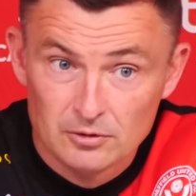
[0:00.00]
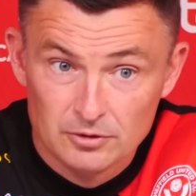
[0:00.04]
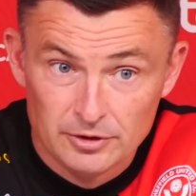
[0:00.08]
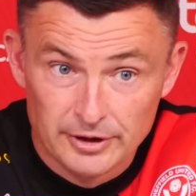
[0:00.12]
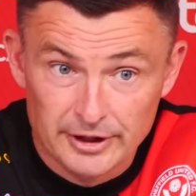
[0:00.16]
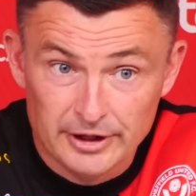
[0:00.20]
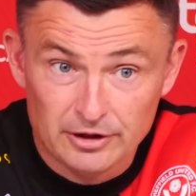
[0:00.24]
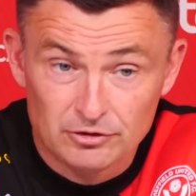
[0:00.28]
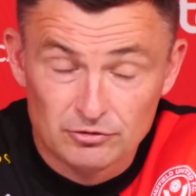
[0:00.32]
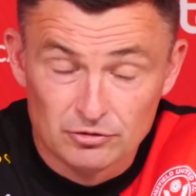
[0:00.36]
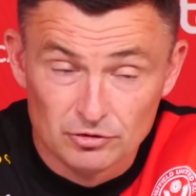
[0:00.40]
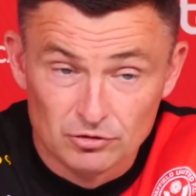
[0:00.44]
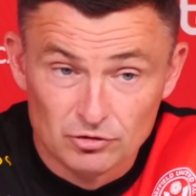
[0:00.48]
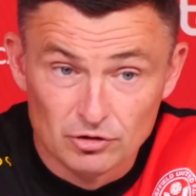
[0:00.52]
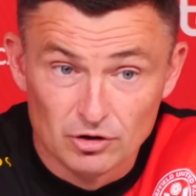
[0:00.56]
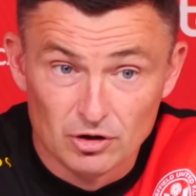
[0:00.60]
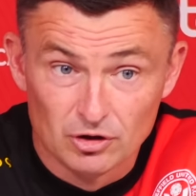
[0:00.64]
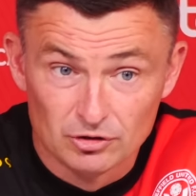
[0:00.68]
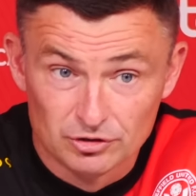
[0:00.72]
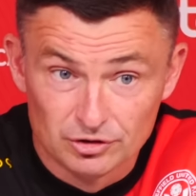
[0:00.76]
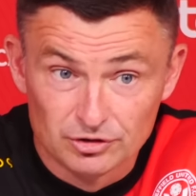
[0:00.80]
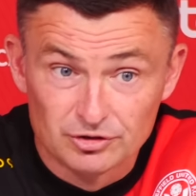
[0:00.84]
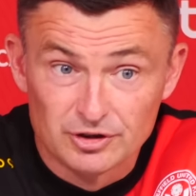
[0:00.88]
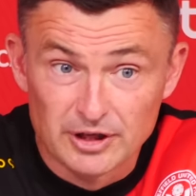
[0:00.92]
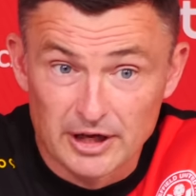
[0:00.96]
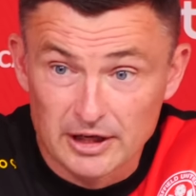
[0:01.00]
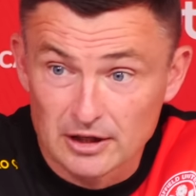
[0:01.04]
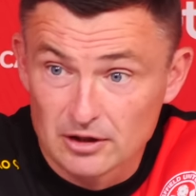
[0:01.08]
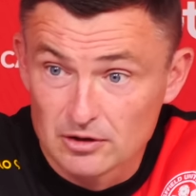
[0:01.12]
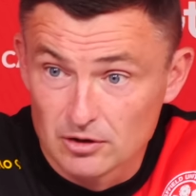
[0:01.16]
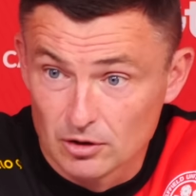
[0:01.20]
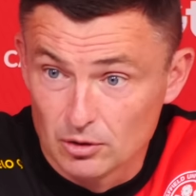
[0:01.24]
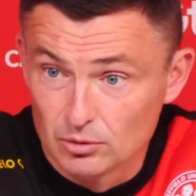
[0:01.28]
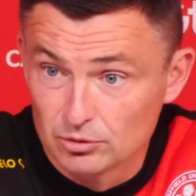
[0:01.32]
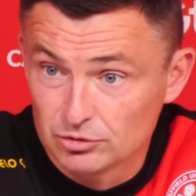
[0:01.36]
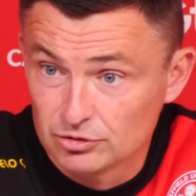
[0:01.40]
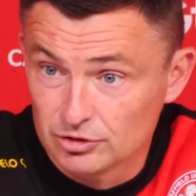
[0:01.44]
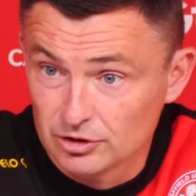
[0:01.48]
Yeah, so George is getting
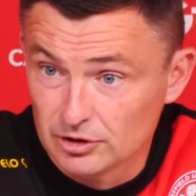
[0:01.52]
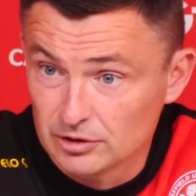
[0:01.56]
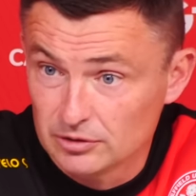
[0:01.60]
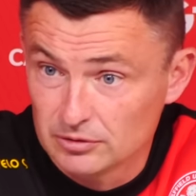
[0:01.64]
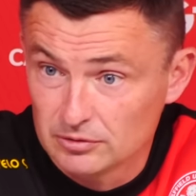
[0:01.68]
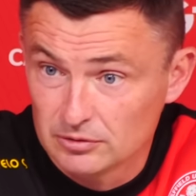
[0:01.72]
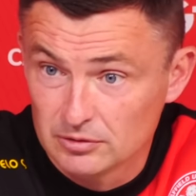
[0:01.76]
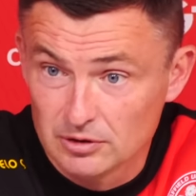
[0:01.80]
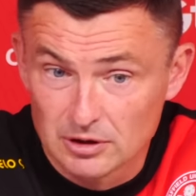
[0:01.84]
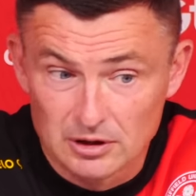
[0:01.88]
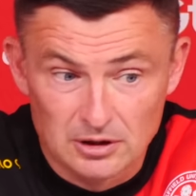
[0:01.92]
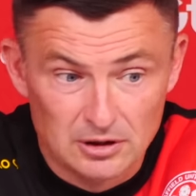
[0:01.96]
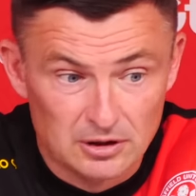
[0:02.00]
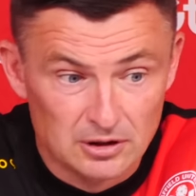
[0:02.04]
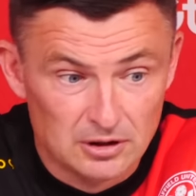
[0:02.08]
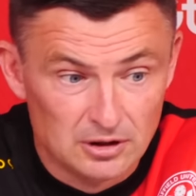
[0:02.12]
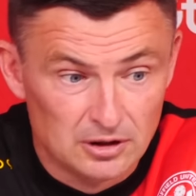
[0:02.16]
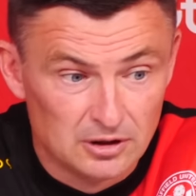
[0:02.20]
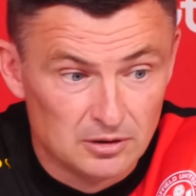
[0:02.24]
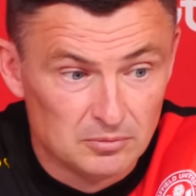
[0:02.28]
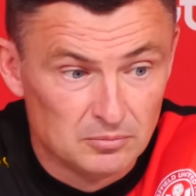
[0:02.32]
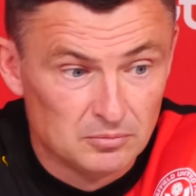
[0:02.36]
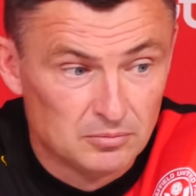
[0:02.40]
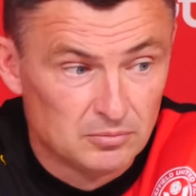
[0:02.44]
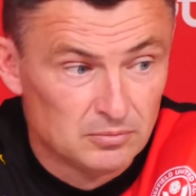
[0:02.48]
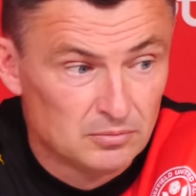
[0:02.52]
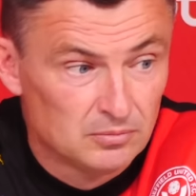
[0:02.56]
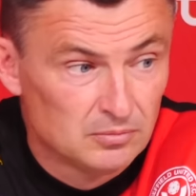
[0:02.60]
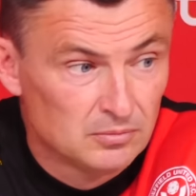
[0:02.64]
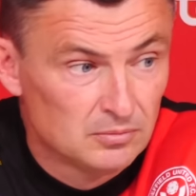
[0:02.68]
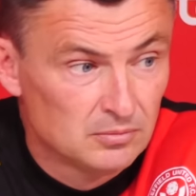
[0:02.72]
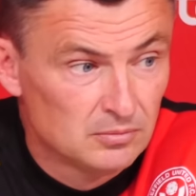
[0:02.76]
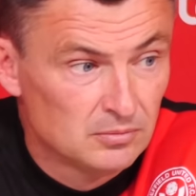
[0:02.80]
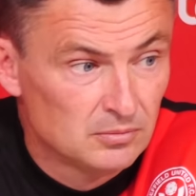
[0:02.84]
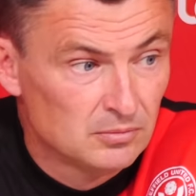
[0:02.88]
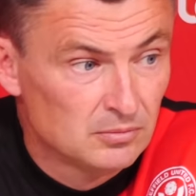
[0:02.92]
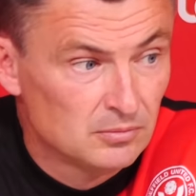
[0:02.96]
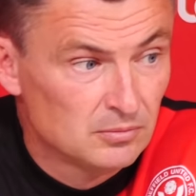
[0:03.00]
closer. George
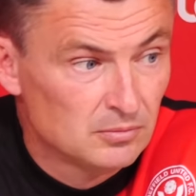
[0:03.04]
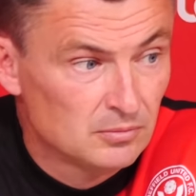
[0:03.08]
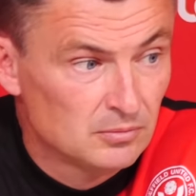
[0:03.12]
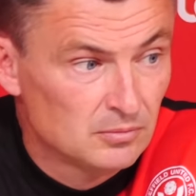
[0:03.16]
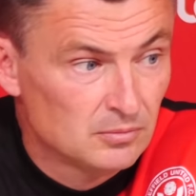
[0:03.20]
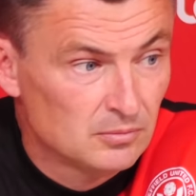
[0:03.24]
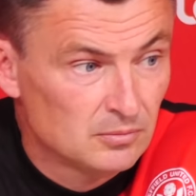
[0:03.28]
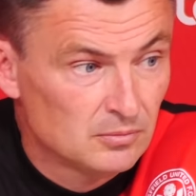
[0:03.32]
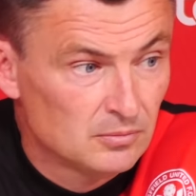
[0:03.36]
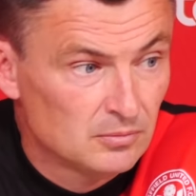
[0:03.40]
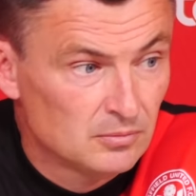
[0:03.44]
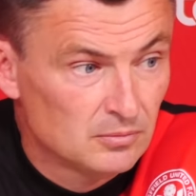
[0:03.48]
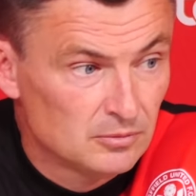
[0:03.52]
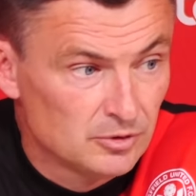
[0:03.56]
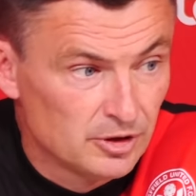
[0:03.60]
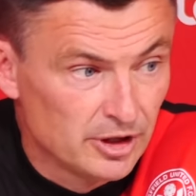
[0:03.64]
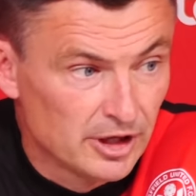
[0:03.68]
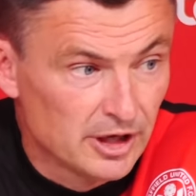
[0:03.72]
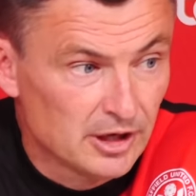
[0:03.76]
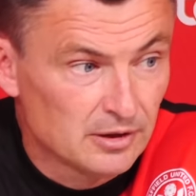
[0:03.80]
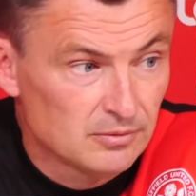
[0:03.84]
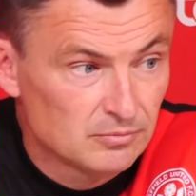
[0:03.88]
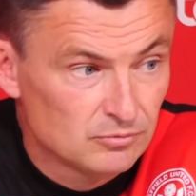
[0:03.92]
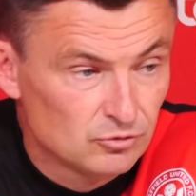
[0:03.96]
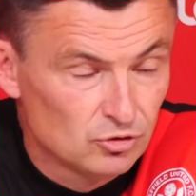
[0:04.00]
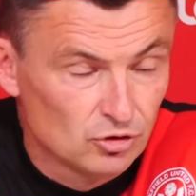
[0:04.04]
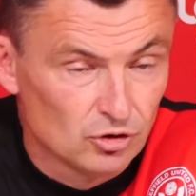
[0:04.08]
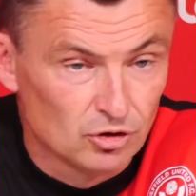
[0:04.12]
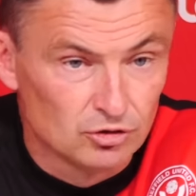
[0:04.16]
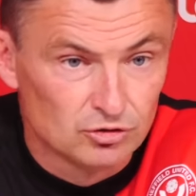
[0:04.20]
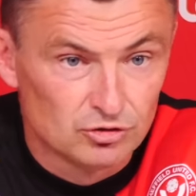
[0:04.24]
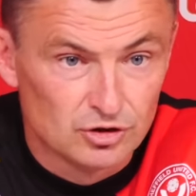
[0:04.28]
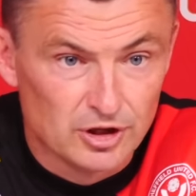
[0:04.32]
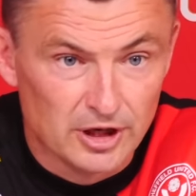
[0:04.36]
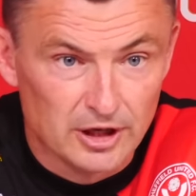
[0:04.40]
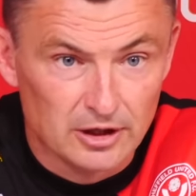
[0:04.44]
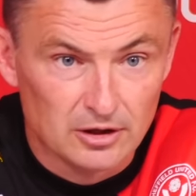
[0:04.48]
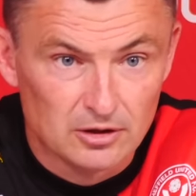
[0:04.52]

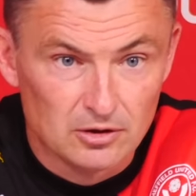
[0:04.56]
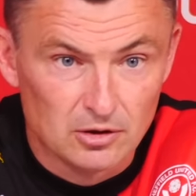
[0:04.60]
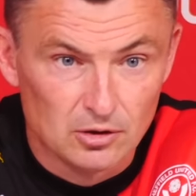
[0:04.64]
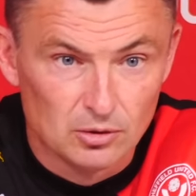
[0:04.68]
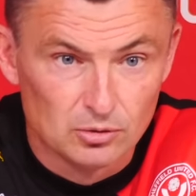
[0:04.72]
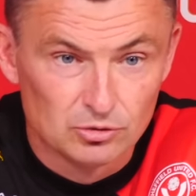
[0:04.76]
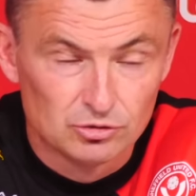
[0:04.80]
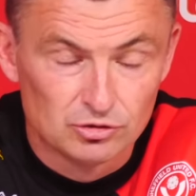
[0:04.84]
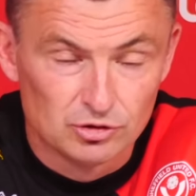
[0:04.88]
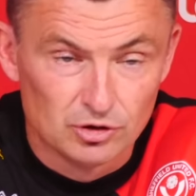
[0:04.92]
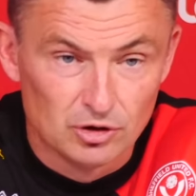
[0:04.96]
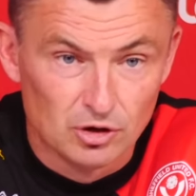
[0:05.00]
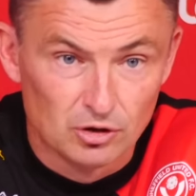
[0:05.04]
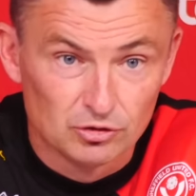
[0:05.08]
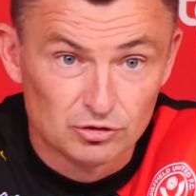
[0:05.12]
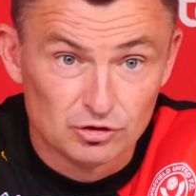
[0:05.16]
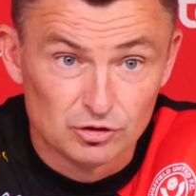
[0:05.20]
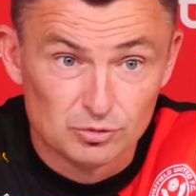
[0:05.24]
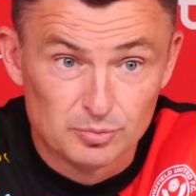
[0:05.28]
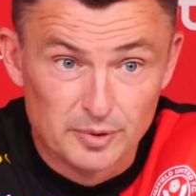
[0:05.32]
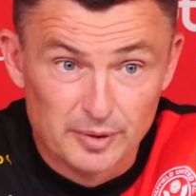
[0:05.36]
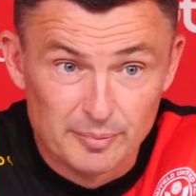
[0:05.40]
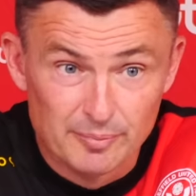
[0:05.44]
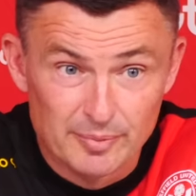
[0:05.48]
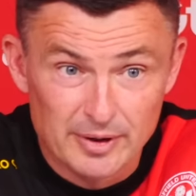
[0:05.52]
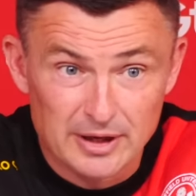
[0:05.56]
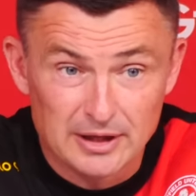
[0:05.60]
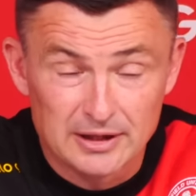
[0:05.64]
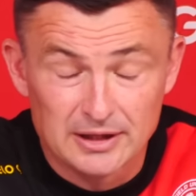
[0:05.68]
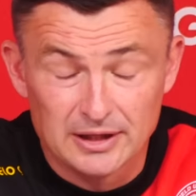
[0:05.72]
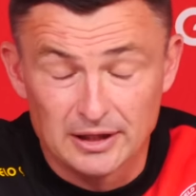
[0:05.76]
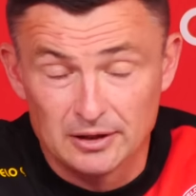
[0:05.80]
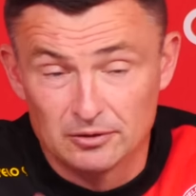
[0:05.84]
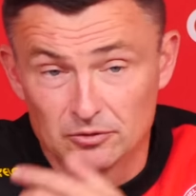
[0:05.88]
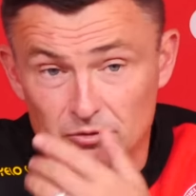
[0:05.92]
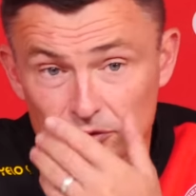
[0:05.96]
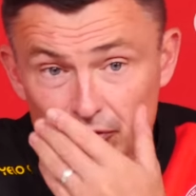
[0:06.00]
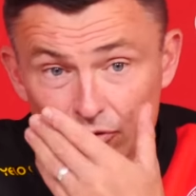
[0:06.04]
is getting closer. Ozzy's been back
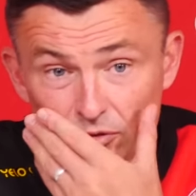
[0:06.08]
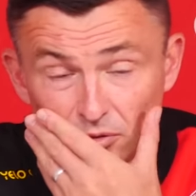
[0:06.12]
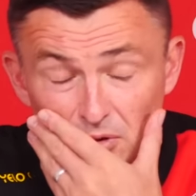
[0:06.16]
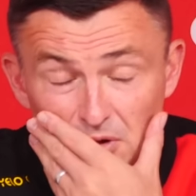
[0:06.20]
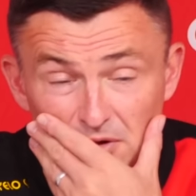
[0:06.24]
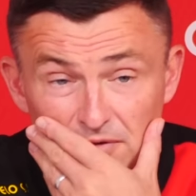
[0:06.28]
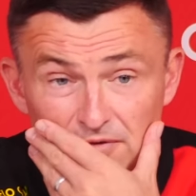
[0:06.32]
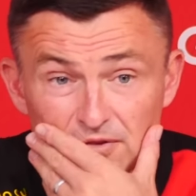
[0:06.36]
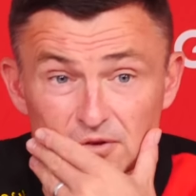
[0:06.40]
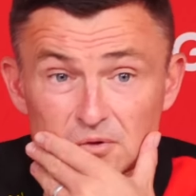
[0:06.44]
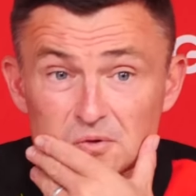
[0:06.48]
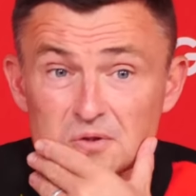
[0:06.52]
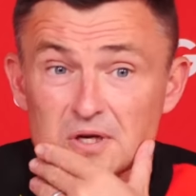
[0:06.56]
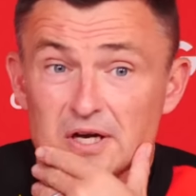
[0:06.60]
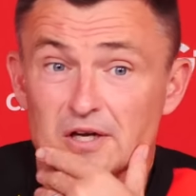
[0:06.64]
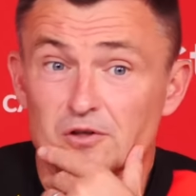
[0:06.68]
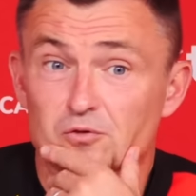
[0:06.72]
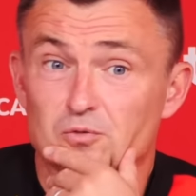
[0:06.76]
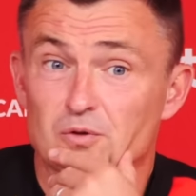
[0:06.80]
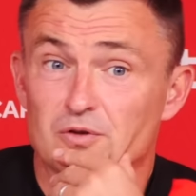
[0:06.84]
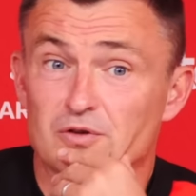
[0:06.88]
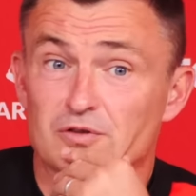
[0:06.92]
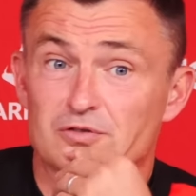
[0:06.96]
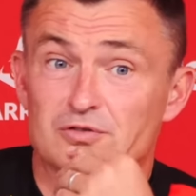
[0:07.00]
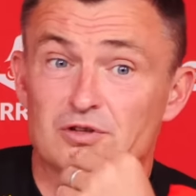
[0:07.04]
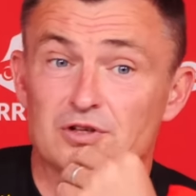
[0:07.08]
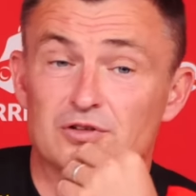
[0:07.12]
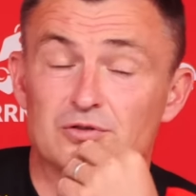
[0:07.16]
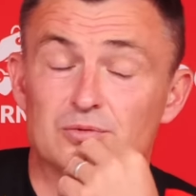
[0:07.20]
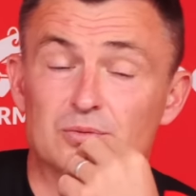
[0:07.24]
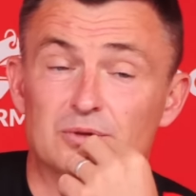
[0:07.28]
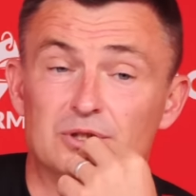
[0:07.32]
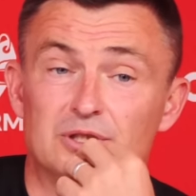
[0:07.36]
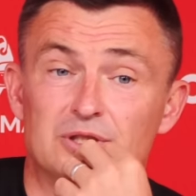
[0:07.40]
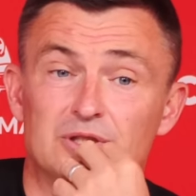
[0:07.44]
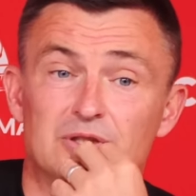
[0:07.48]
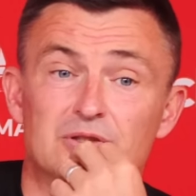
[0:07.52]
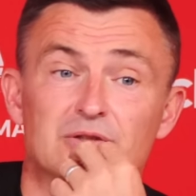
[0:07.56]
in, doing a few days with us this
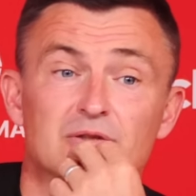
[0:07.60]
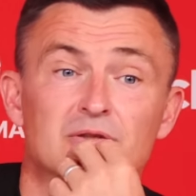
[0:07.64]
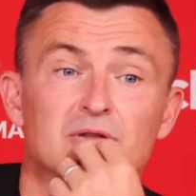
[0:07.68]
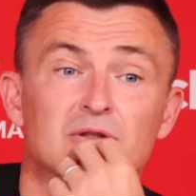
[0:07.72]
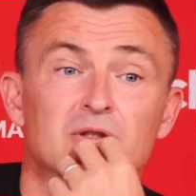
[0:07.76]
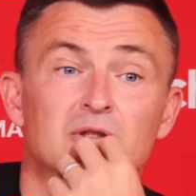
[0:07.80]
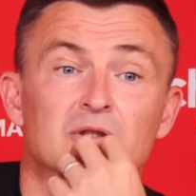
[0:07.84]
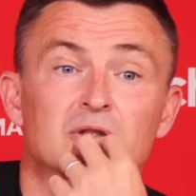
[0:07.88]
week.